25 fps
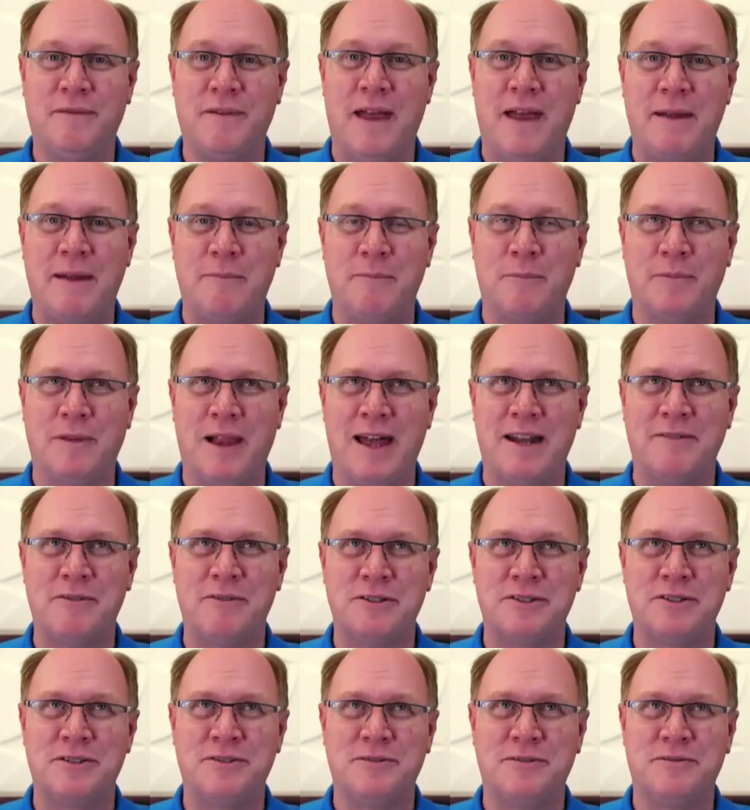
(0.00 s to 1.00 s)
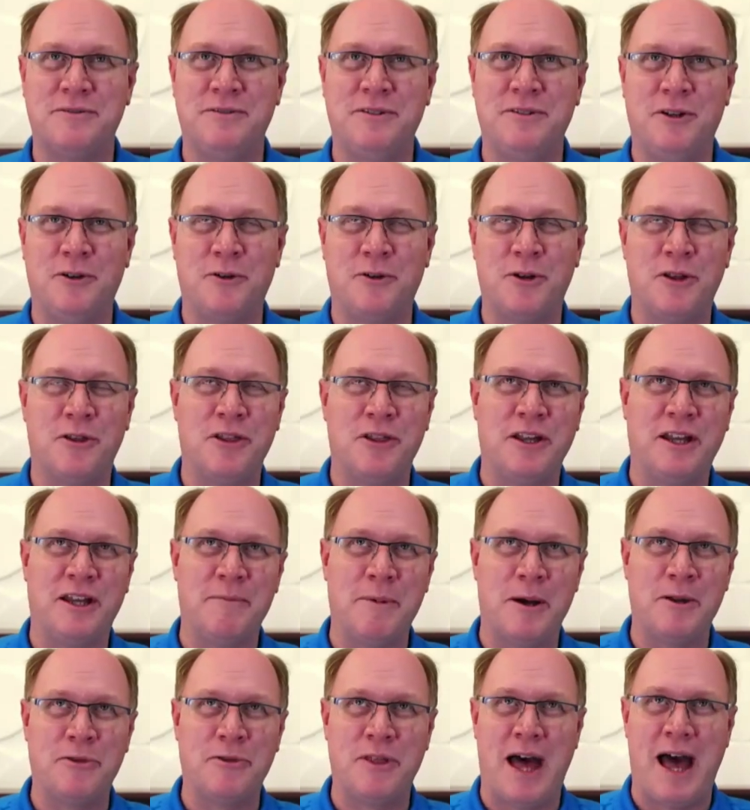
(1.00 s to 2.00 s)
And a lot of us, you think
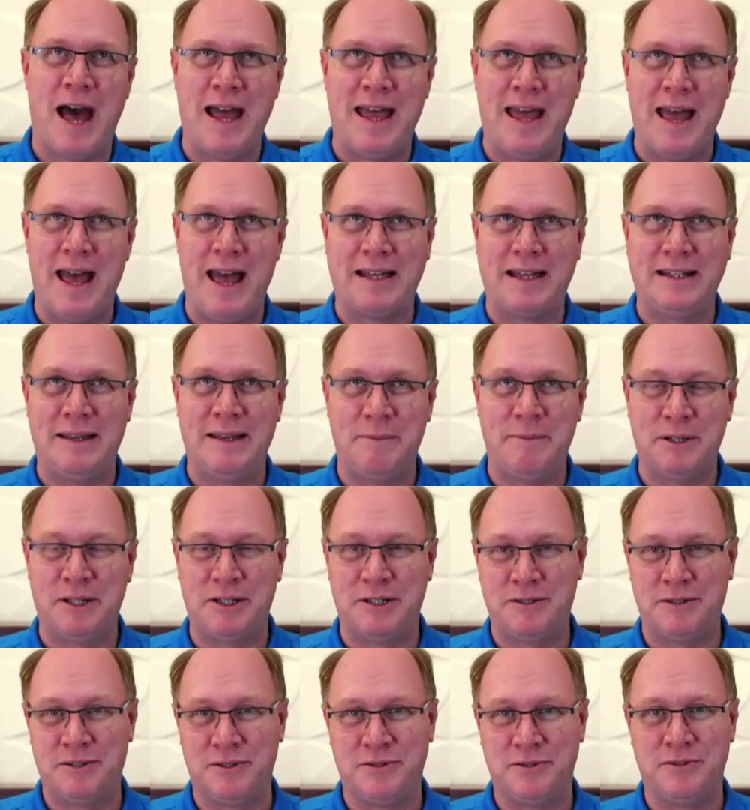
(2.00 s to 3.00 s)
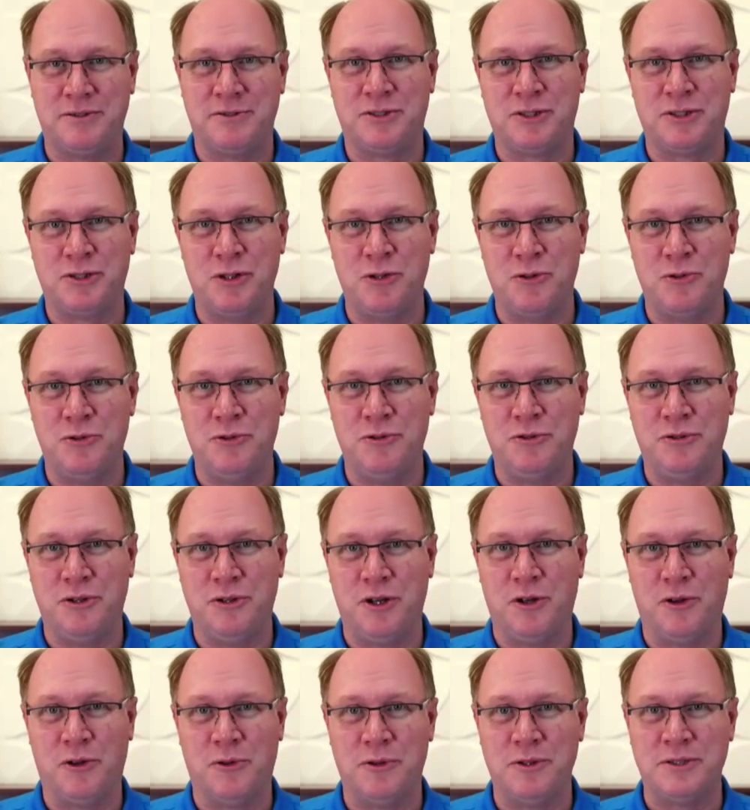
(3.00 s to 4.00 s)
about the high academic student,
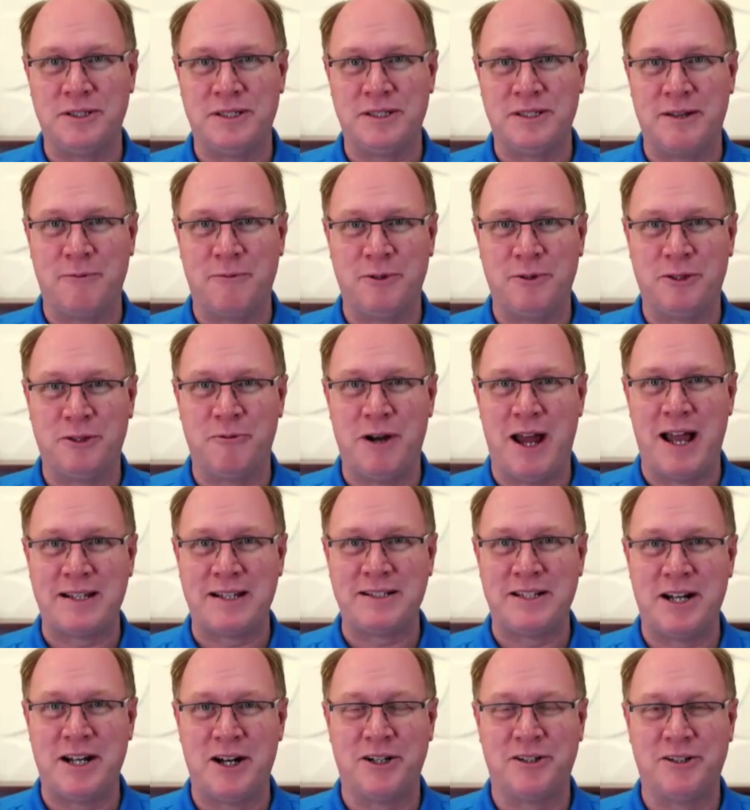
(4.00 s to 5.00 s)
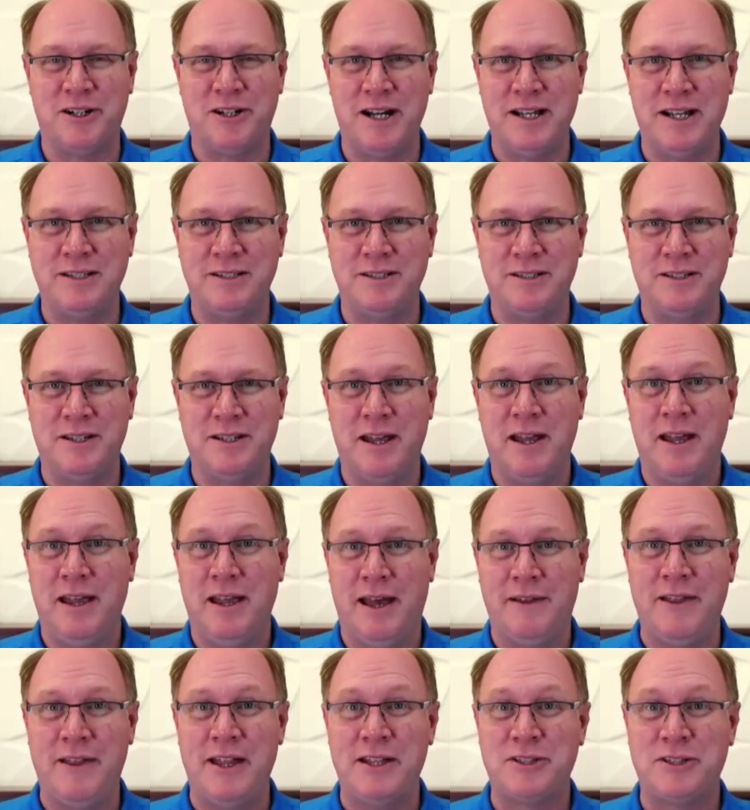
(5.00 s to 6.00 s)
the ones that with the rock star grades.
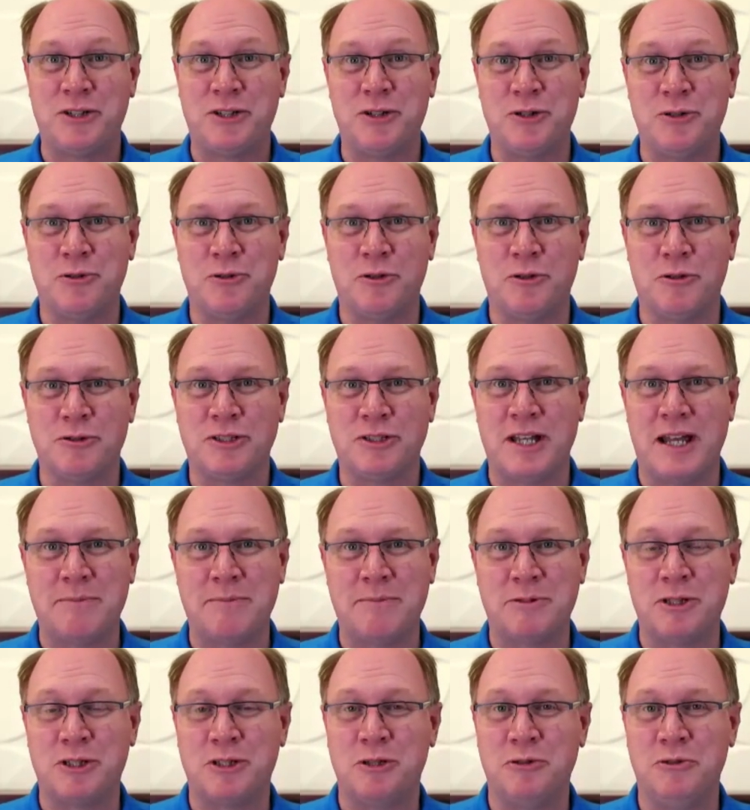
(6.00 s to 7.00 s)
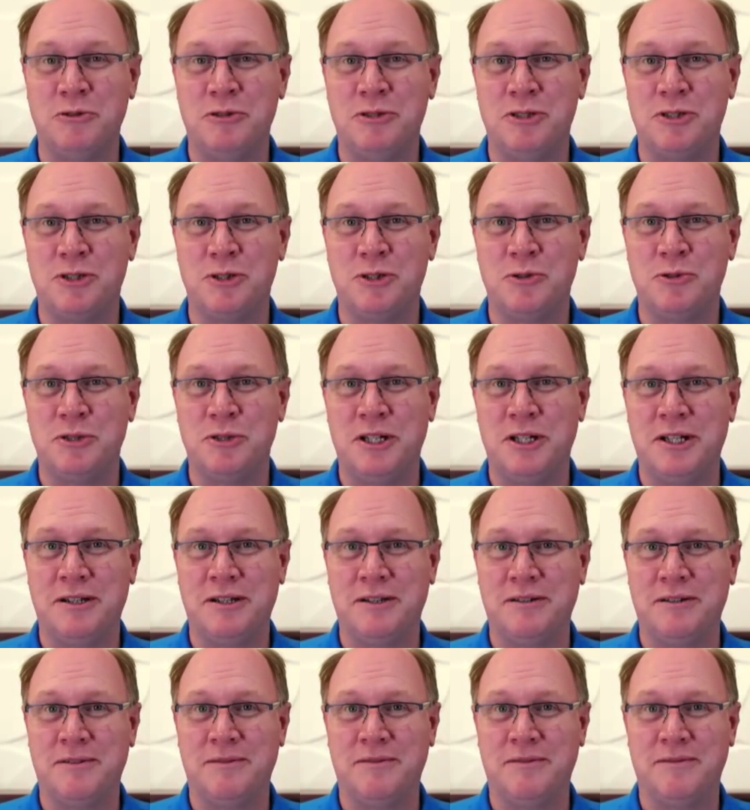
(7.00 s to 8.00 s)
And that's true. Those types of students do
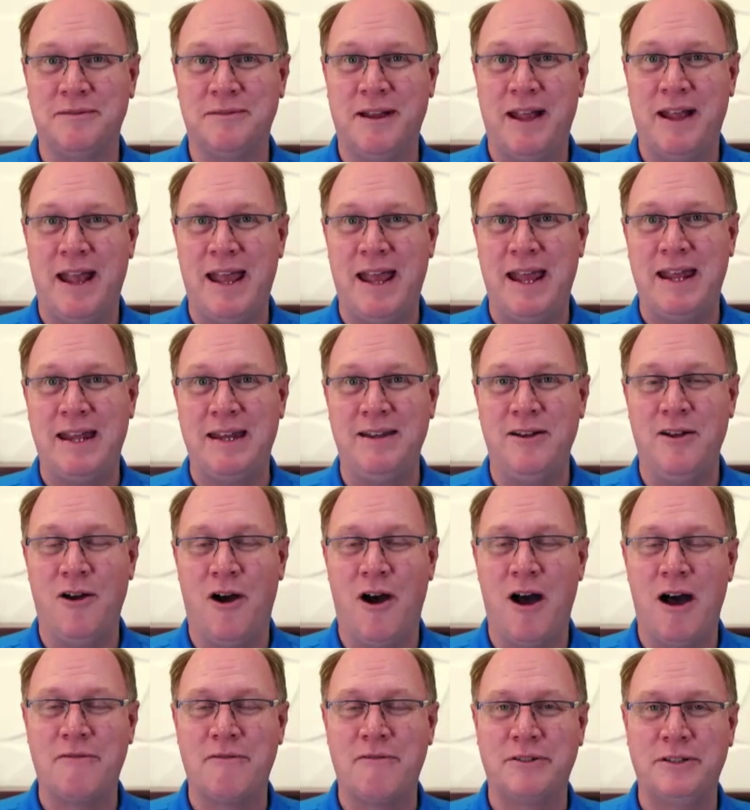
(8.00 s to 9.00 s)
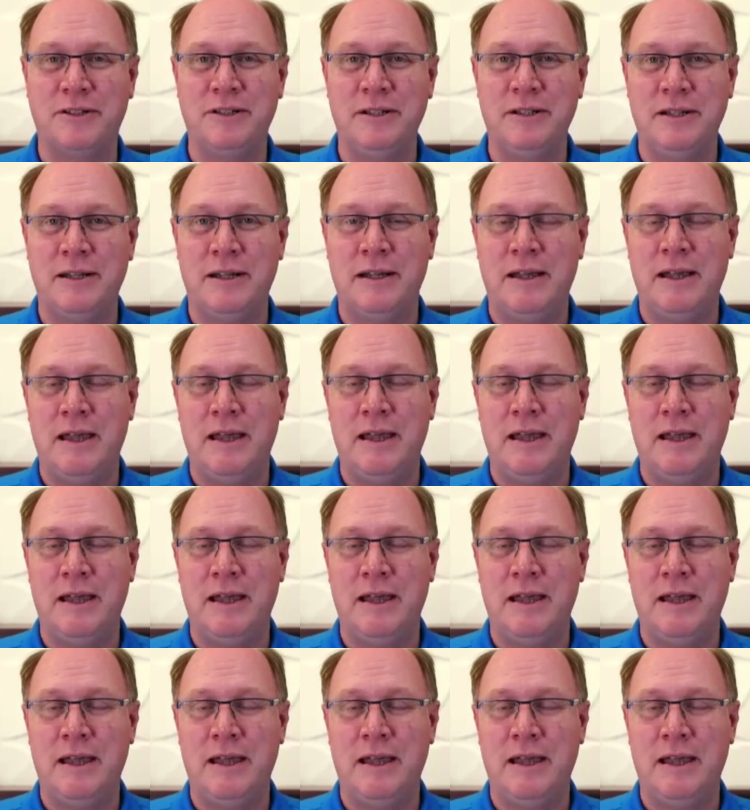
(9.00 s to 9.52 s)
get aid often.